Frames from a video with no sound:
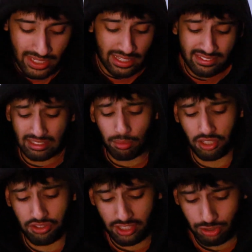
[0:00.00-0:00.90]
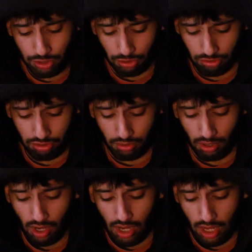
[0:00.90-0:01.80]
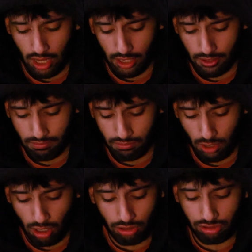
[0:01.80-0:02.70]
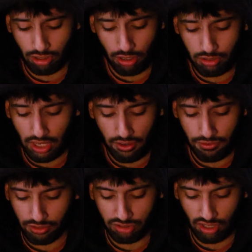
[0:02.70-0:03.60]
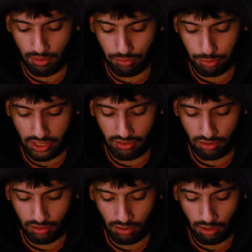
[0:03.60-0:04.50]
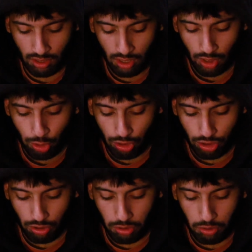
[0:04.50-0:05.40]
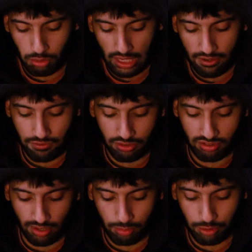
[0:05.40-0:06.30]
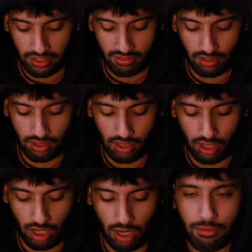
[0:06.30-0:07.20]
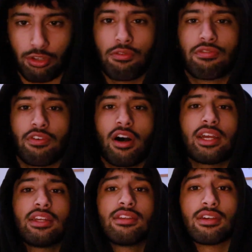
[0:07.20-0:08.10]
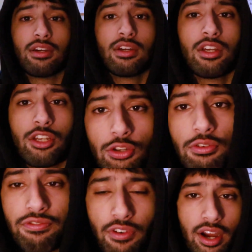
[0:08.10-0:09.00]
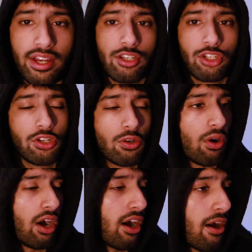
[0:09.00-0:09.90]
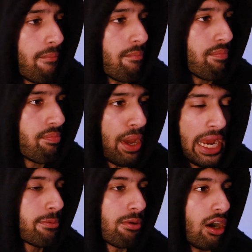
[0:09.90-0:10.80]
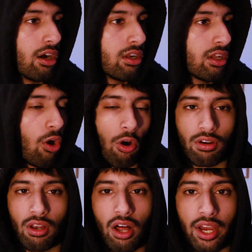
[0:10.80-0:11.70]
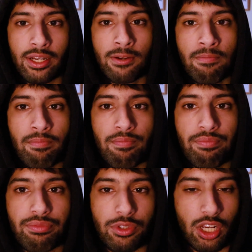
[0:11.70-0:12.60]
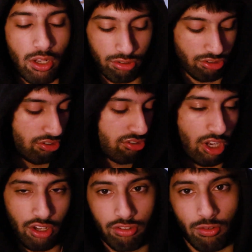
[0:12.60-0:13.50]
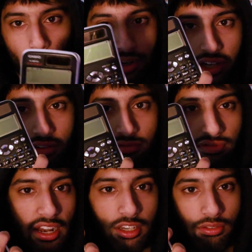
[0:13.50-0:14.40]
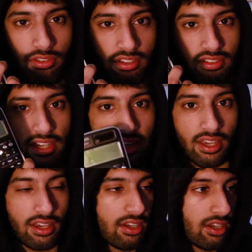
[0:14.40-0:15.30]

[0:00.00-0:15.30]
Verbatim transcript: that's some of the things you can do. Um, also, if for some reason you, if for some reason um, you find you find your um, paper online, you can also just start storing in values into here